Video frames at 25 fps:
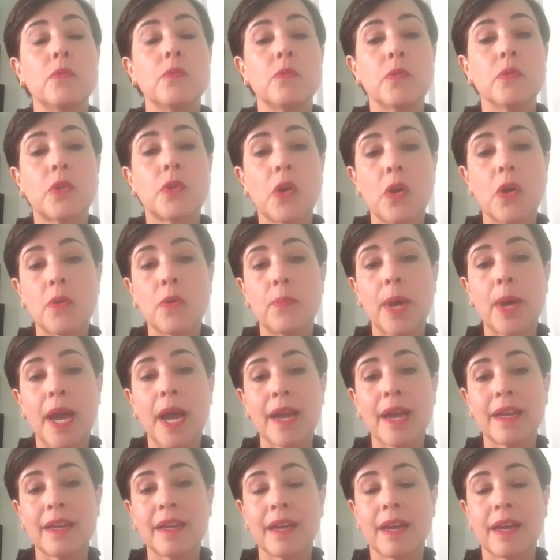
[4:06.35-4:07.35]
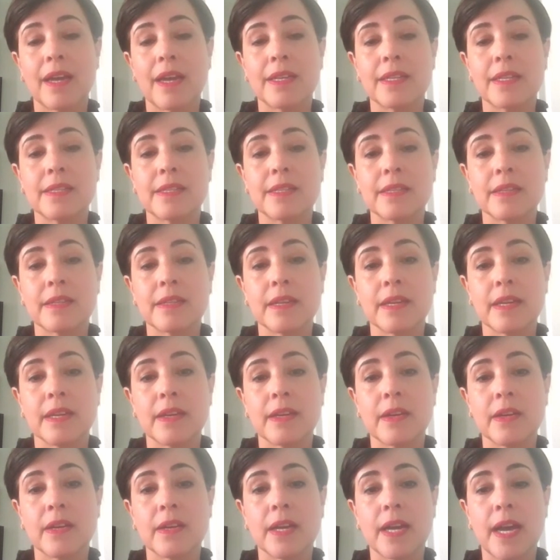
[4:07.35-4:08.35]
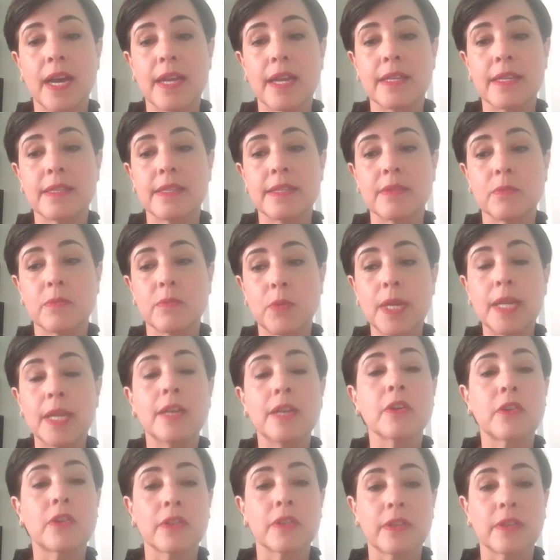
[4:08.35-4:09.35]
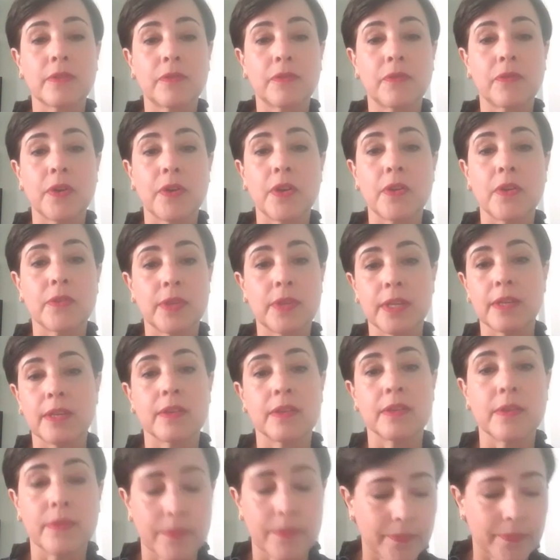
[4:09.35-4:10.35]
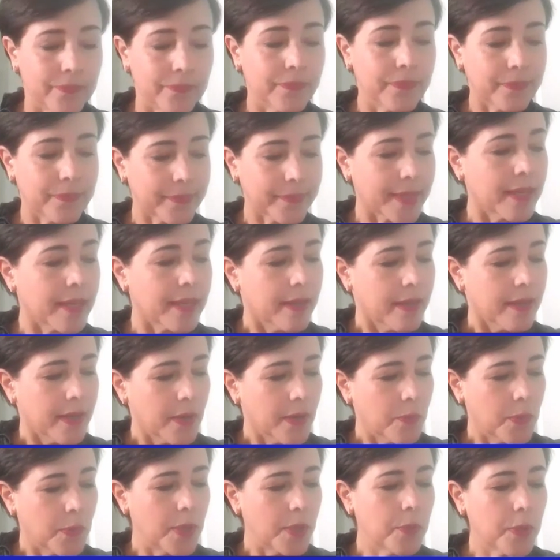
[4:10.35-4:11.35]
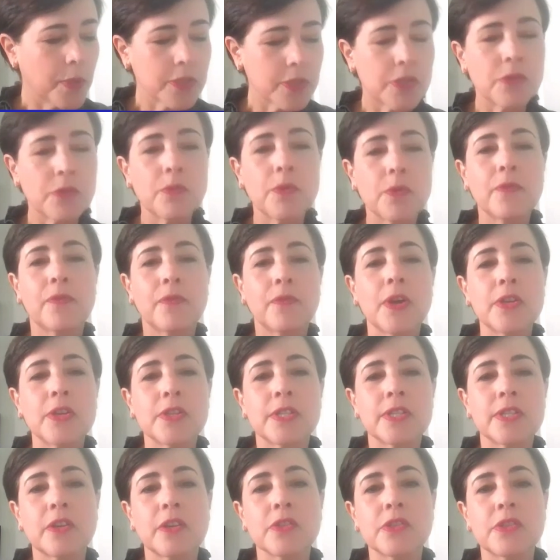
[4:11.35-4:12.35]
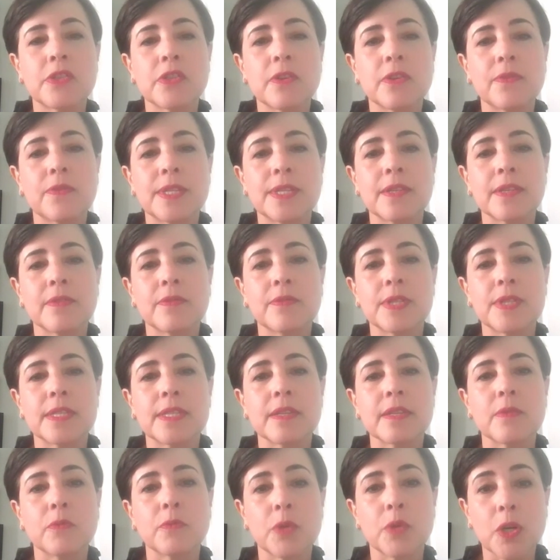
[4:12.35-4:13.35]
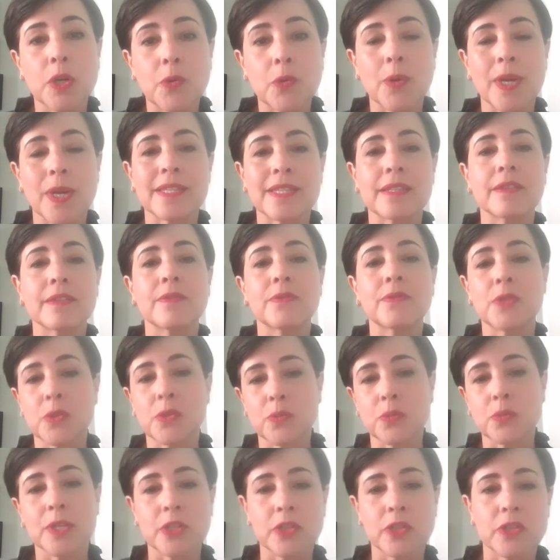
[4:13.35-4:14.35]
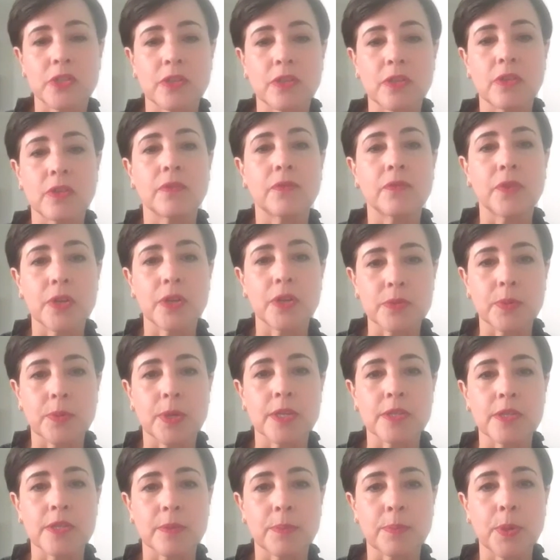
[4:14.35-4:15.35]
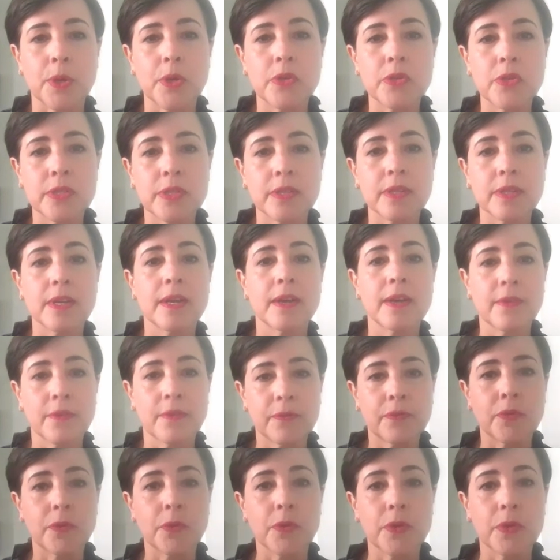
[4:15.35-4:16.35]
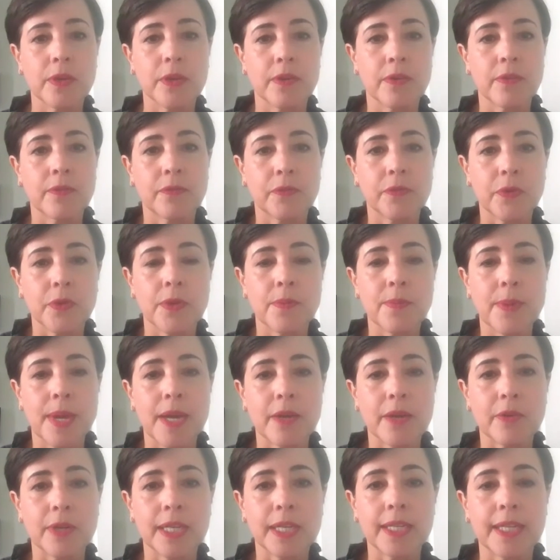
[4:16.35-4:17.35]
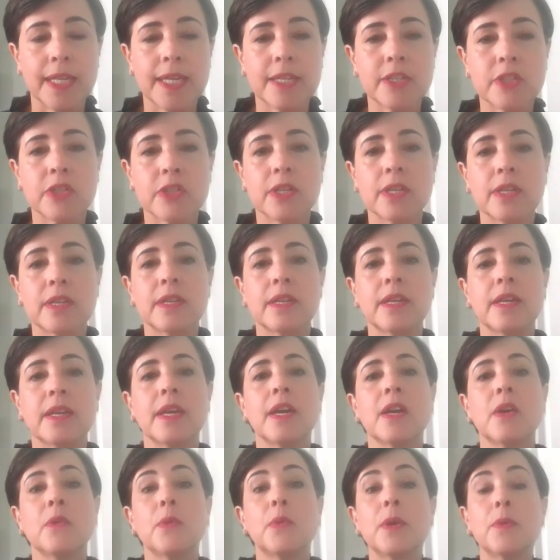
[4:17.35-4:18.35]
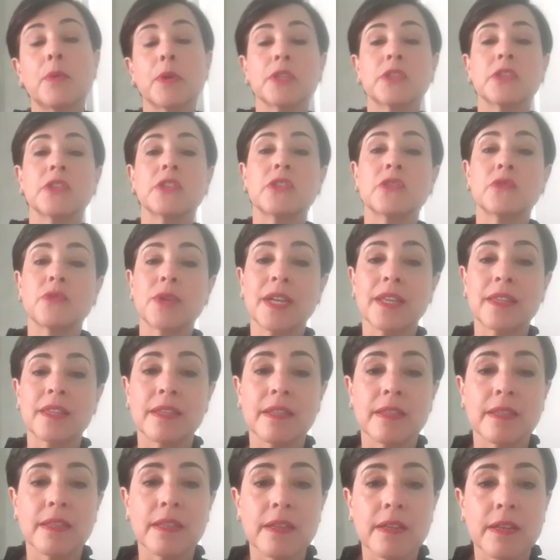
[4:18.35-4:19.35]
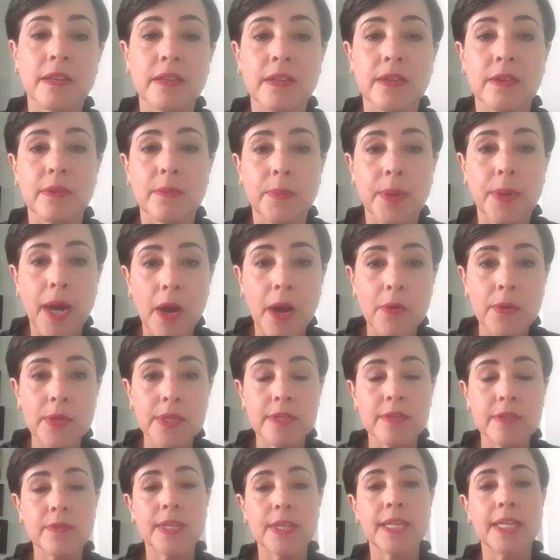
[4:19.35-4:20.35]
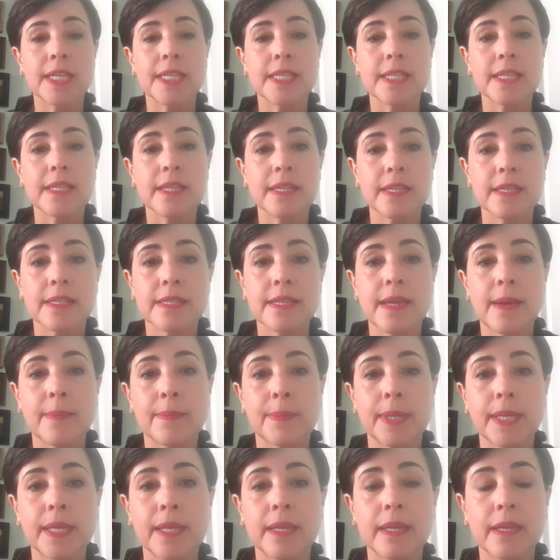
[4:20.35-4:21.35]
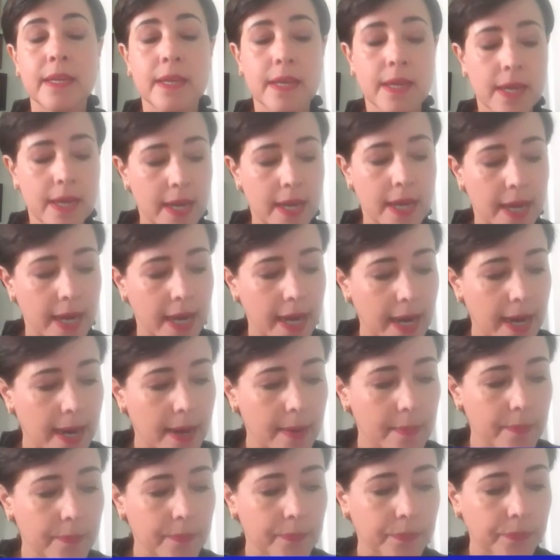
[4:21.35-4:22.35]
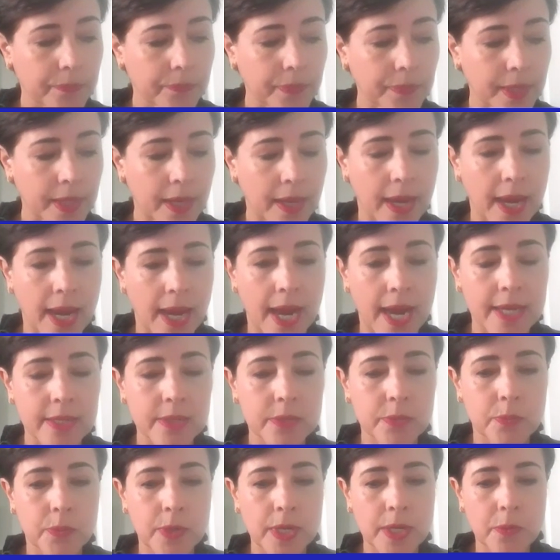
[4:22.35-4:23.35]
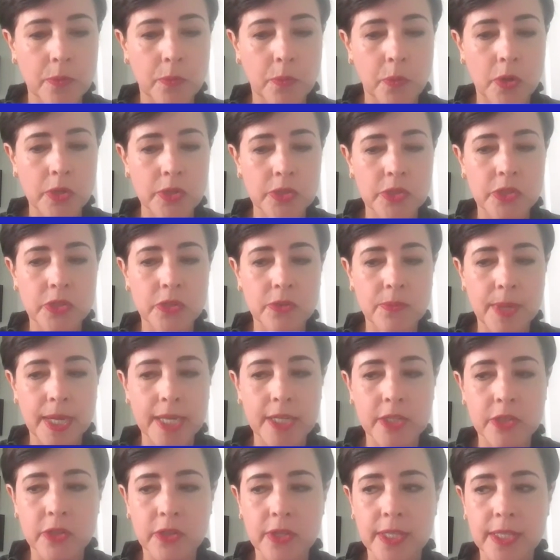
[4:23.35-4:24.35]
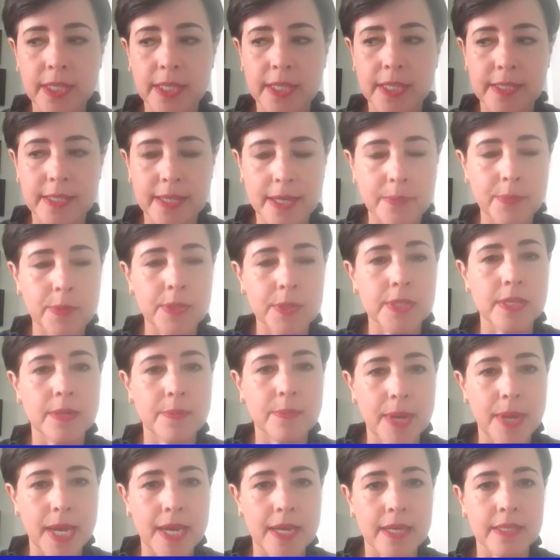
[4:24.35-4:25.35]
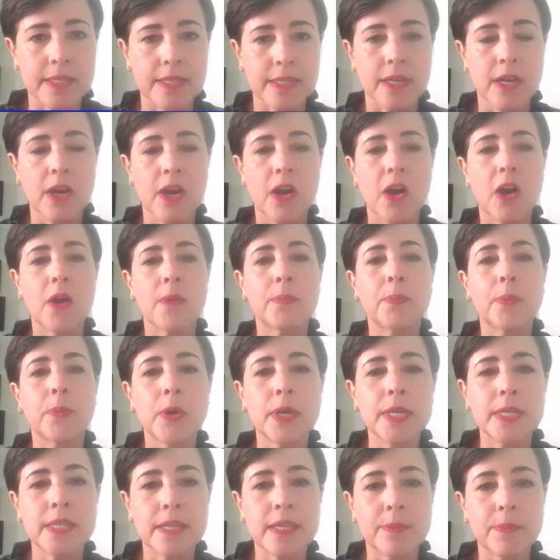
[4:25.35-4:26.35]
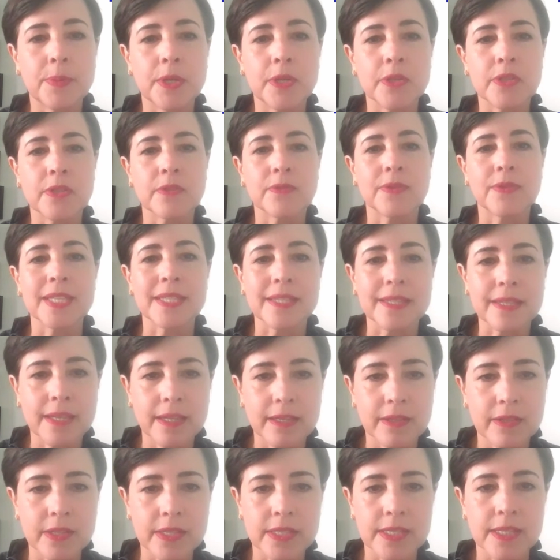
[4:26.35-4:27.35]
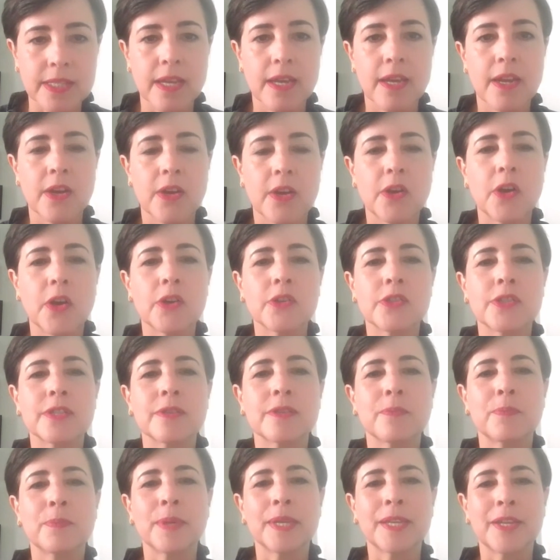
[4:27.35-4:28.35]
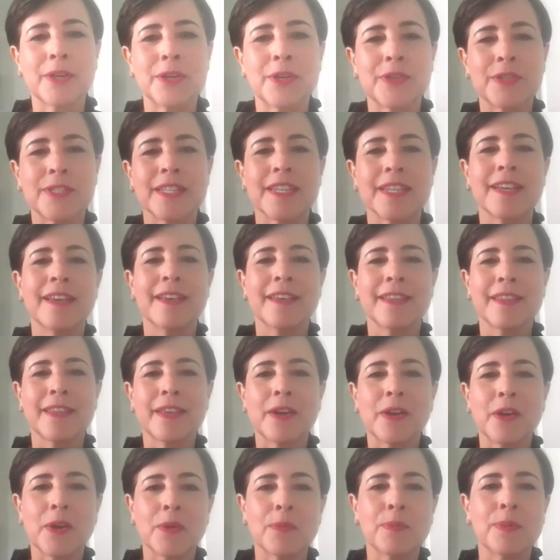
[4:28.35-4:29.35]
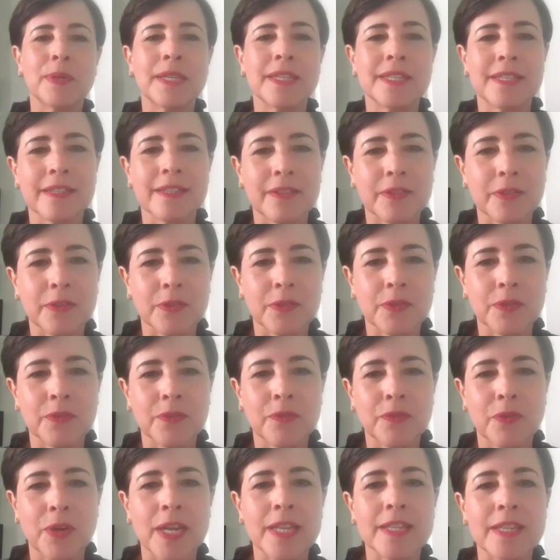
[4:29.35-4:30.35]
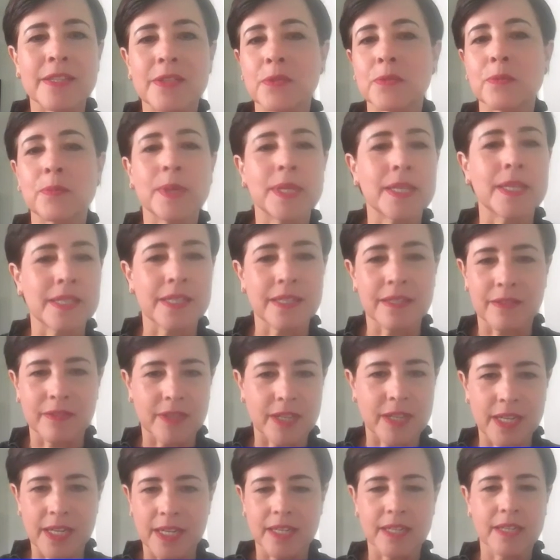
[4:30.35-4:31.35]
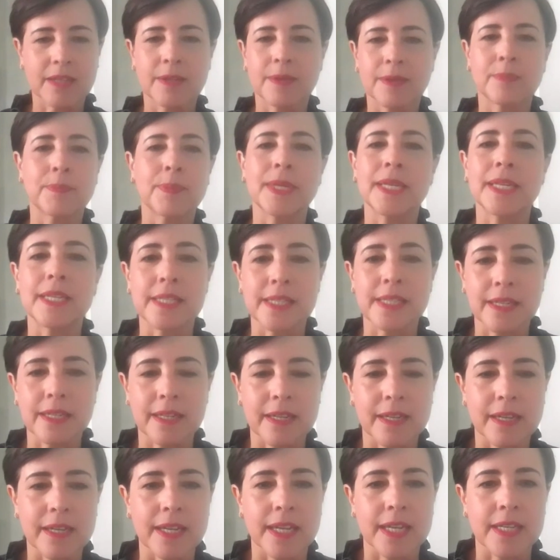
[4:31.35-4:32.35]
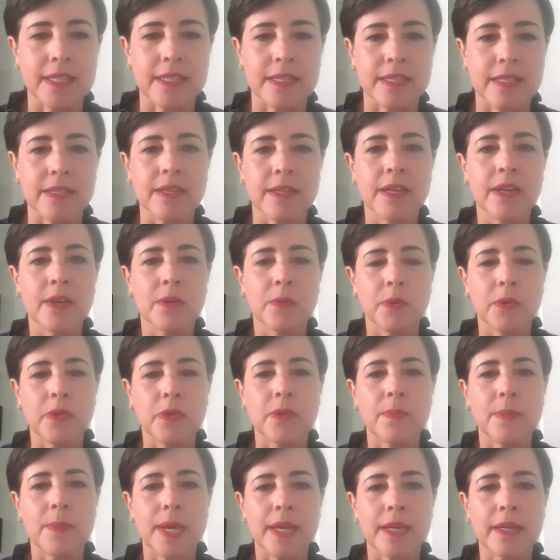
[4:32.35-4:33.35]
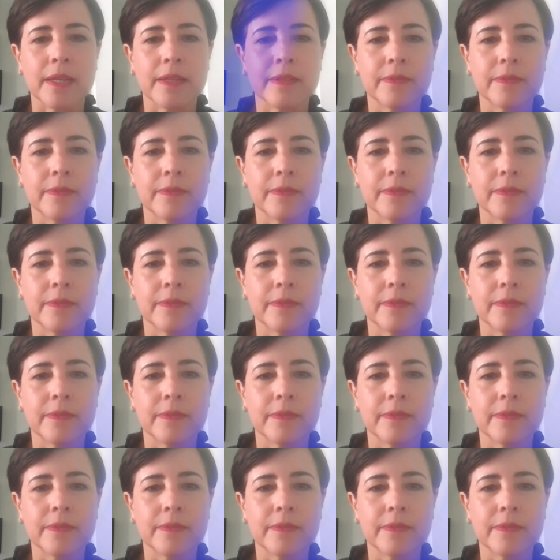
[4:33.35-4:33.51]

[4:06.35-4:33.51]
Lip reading: go back and relook at we want to reverse the Conservatives' regressive switch to first past the post for the mayoral election. We want to strengthen the powers of the London Assembly. And we want to make sure that the deputy mayors are appointed because of their skills, not because they are political friends or politically connected with the mayor.